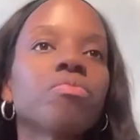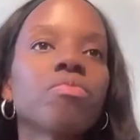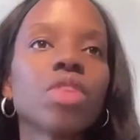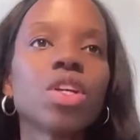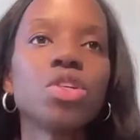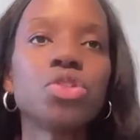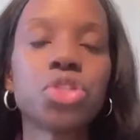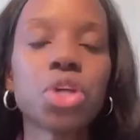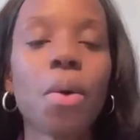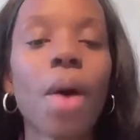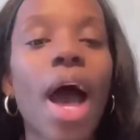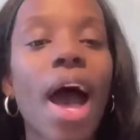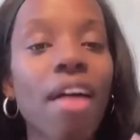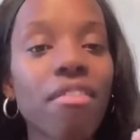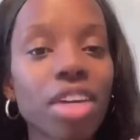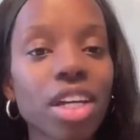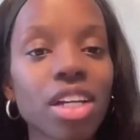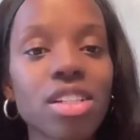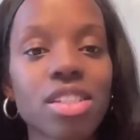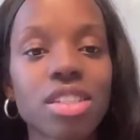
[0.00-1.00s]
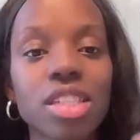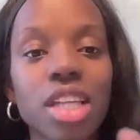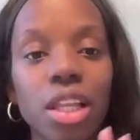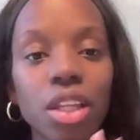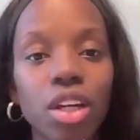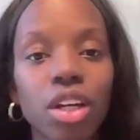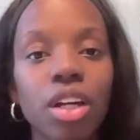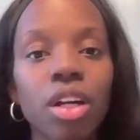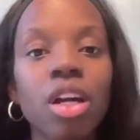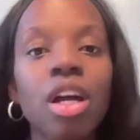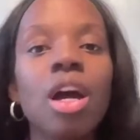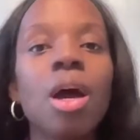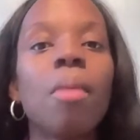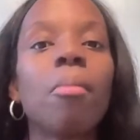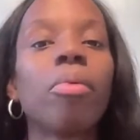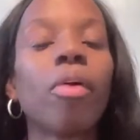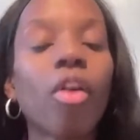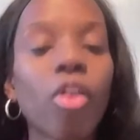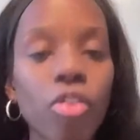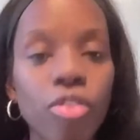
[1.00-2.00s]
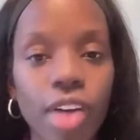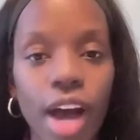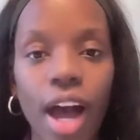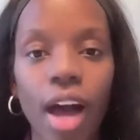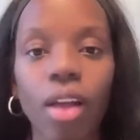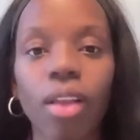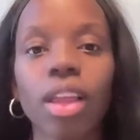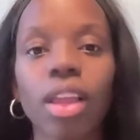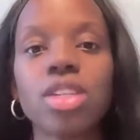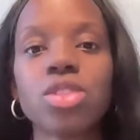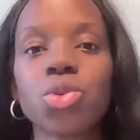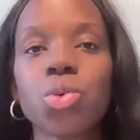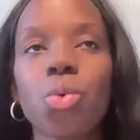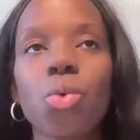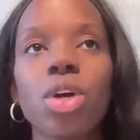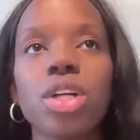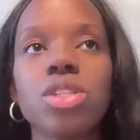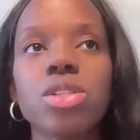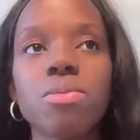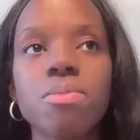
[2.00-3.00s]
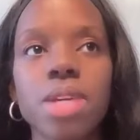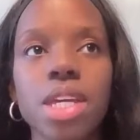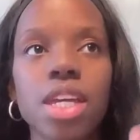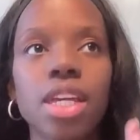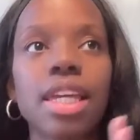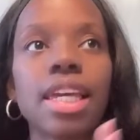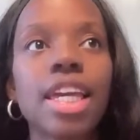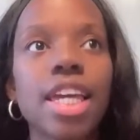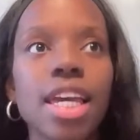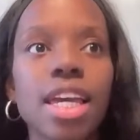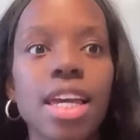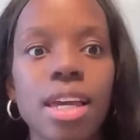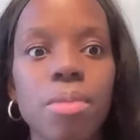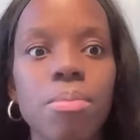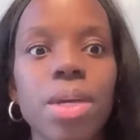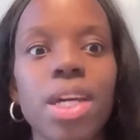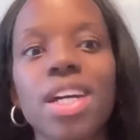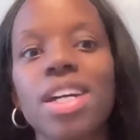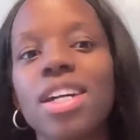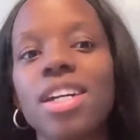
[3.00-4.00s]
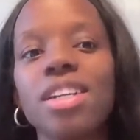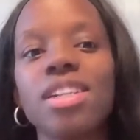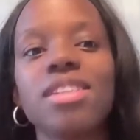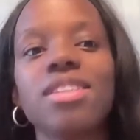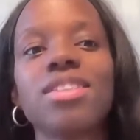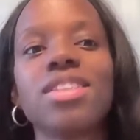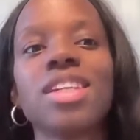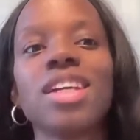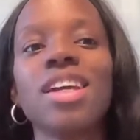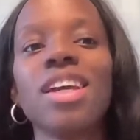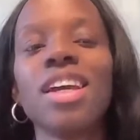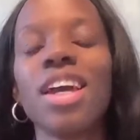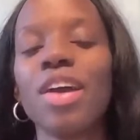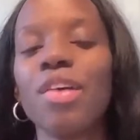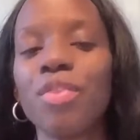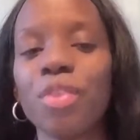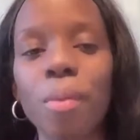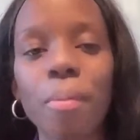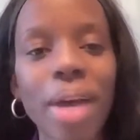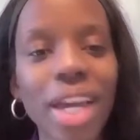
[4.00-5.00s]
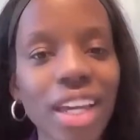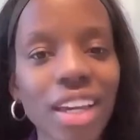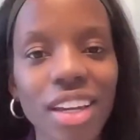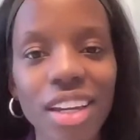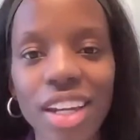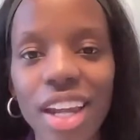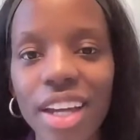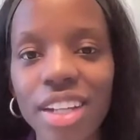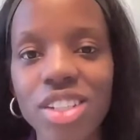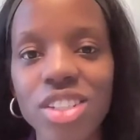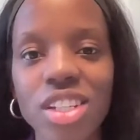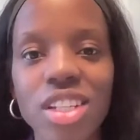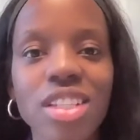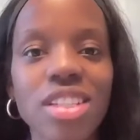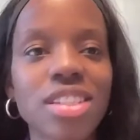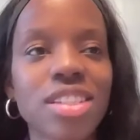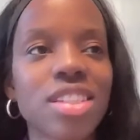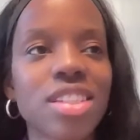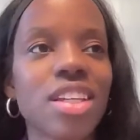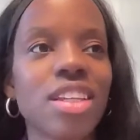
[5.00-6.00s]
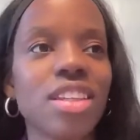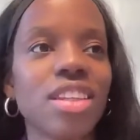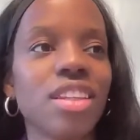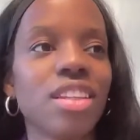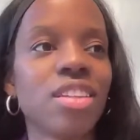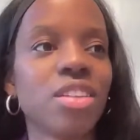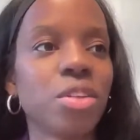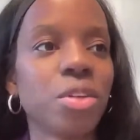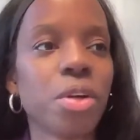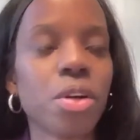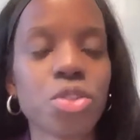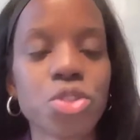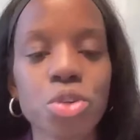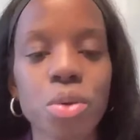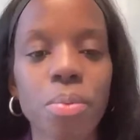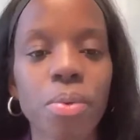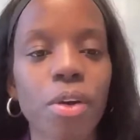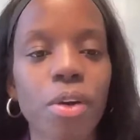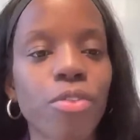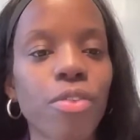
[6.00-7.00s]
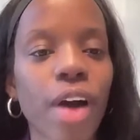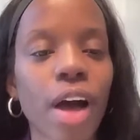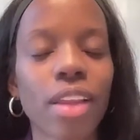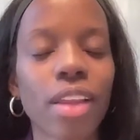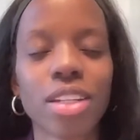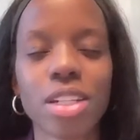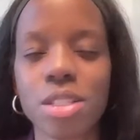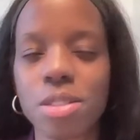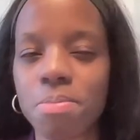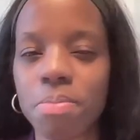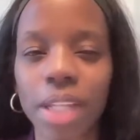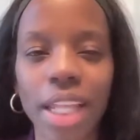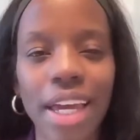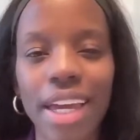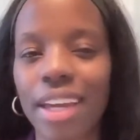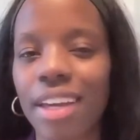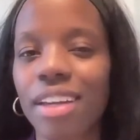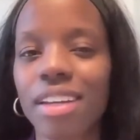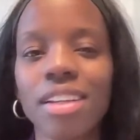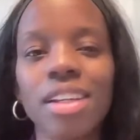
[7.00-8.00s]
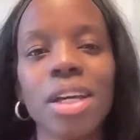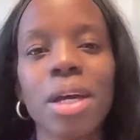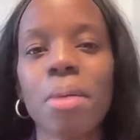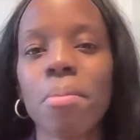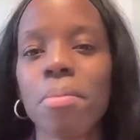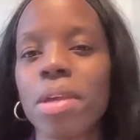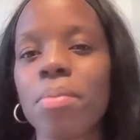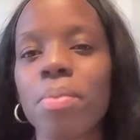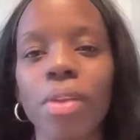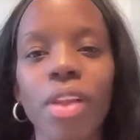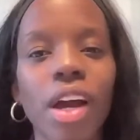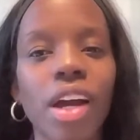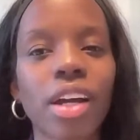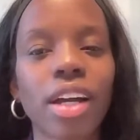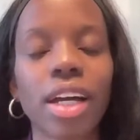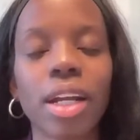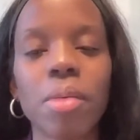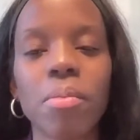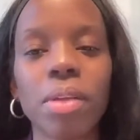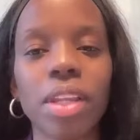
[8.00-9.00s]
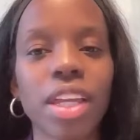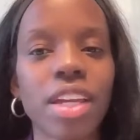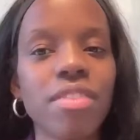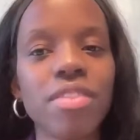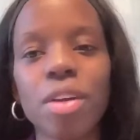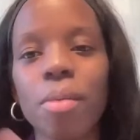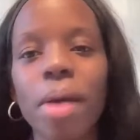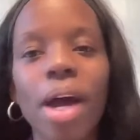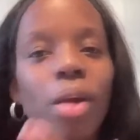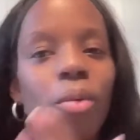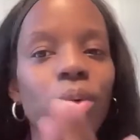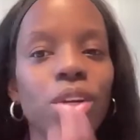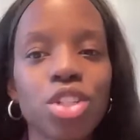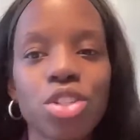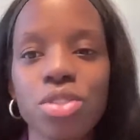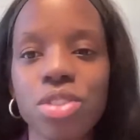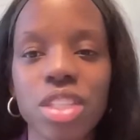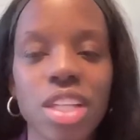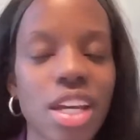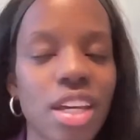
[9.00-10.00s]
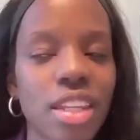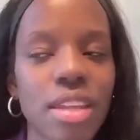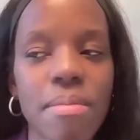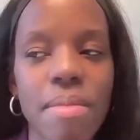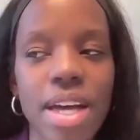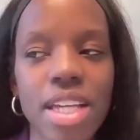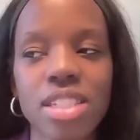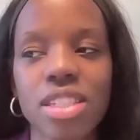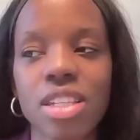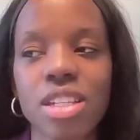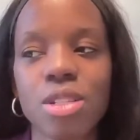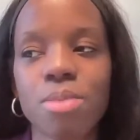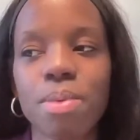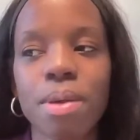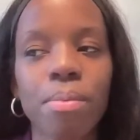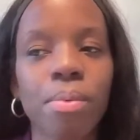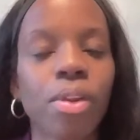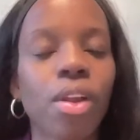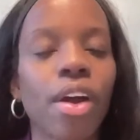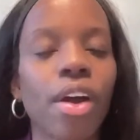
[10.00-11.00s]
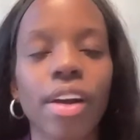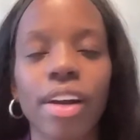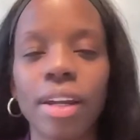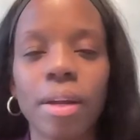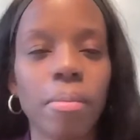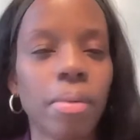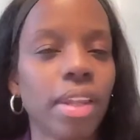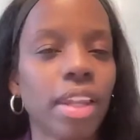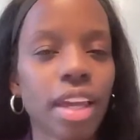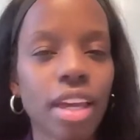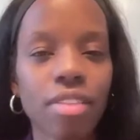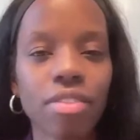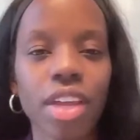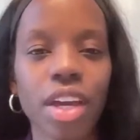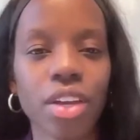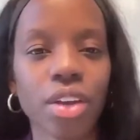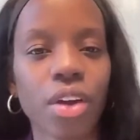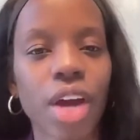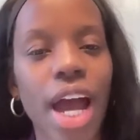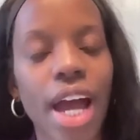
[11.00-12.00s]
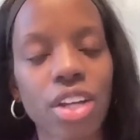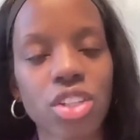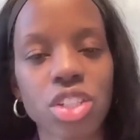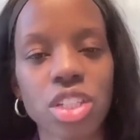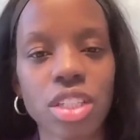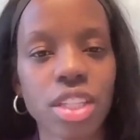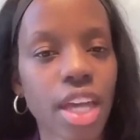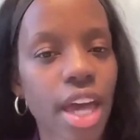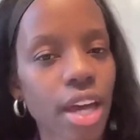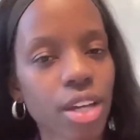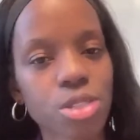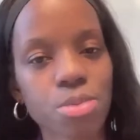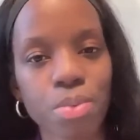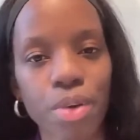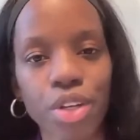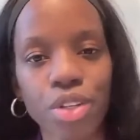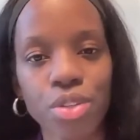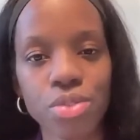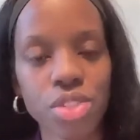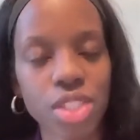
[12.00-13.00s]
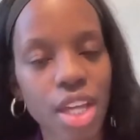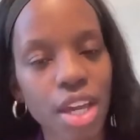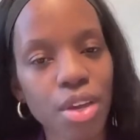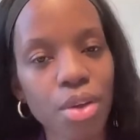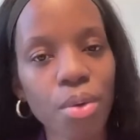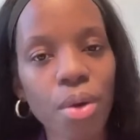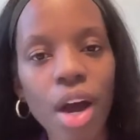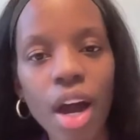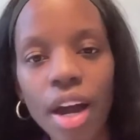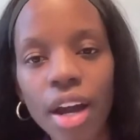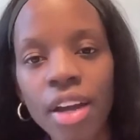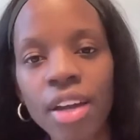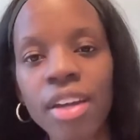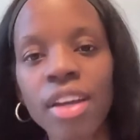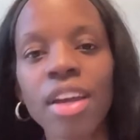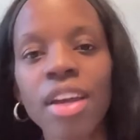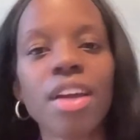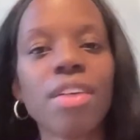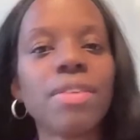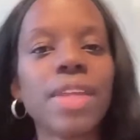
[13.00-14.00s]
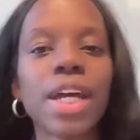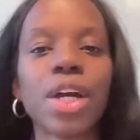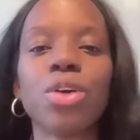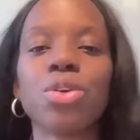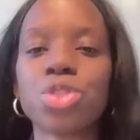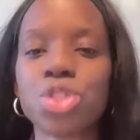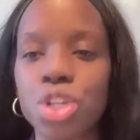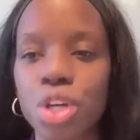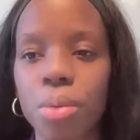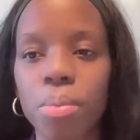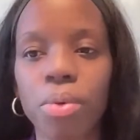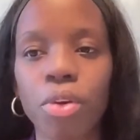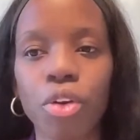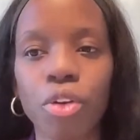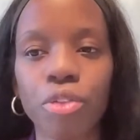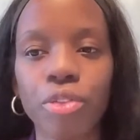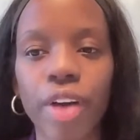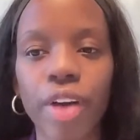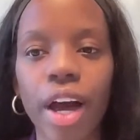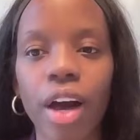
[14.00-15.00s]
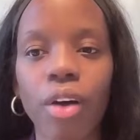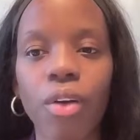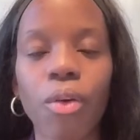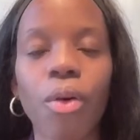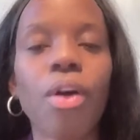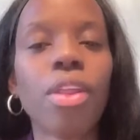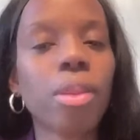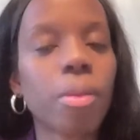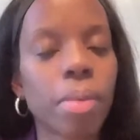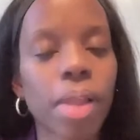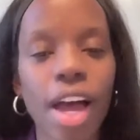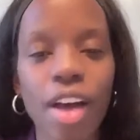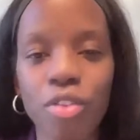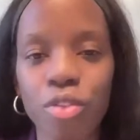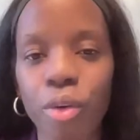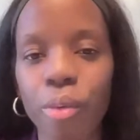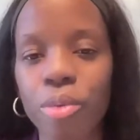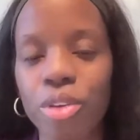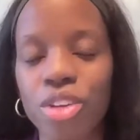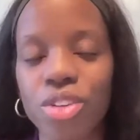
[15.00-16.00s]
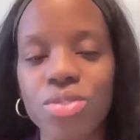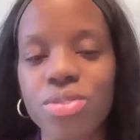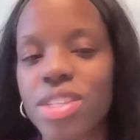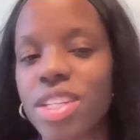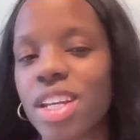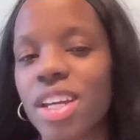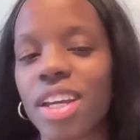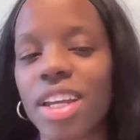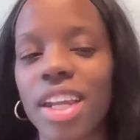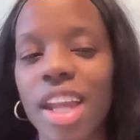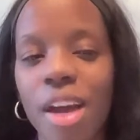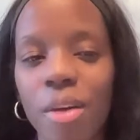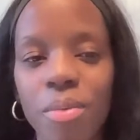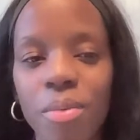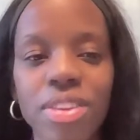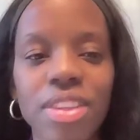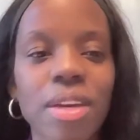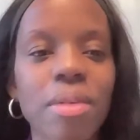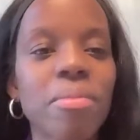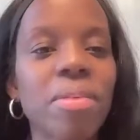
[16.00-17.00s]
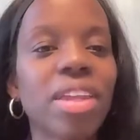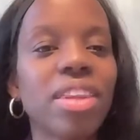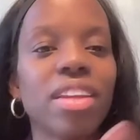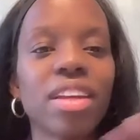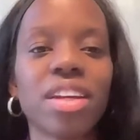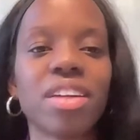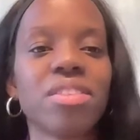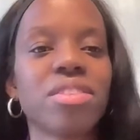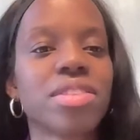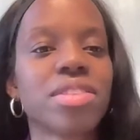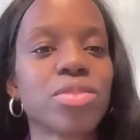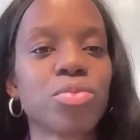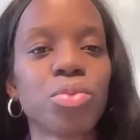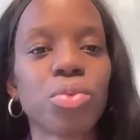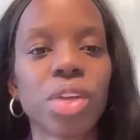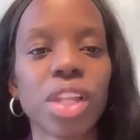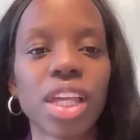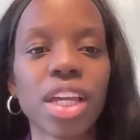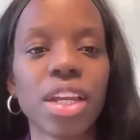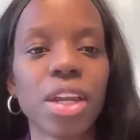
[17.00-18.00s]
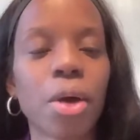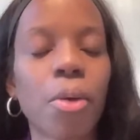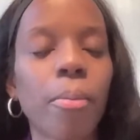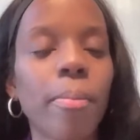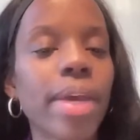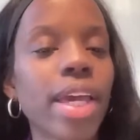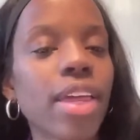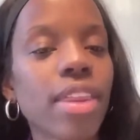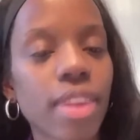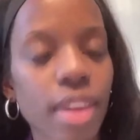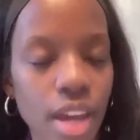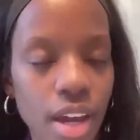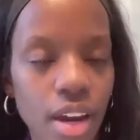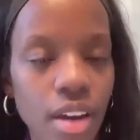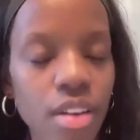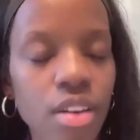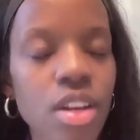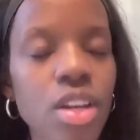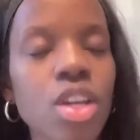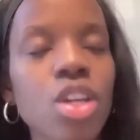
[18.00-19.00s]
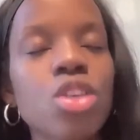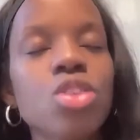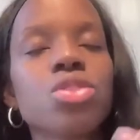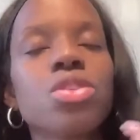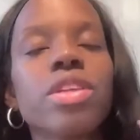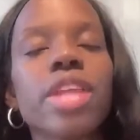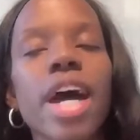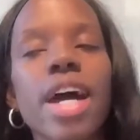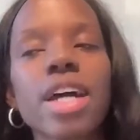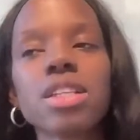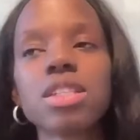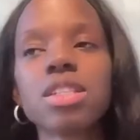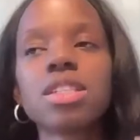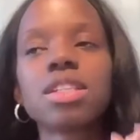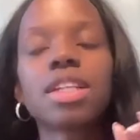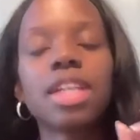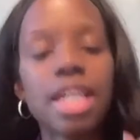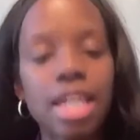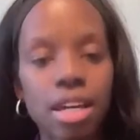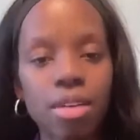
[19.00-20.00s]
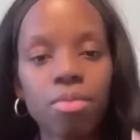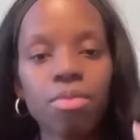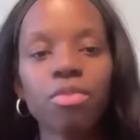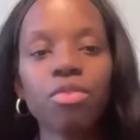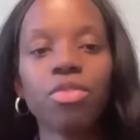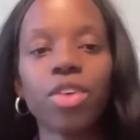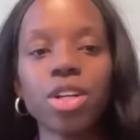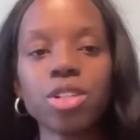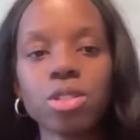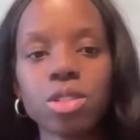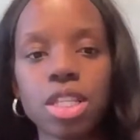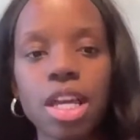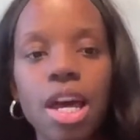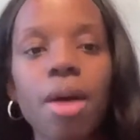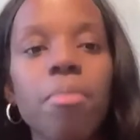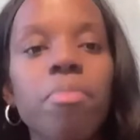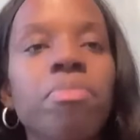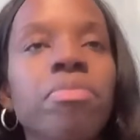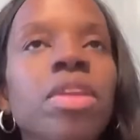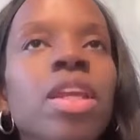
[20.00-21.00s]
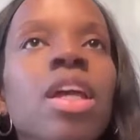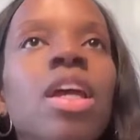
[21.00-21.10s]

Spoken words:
So having a stellar profile is going to be key, because if you're making connections and you go to a profile and it's blank, People aren't going to believe, no matter what you say in the message, people aren't going to believe that you're actually the expert you say you are if they go to your profile on the platform you're using to connect with them and there's really no meat there. So that's key, first step.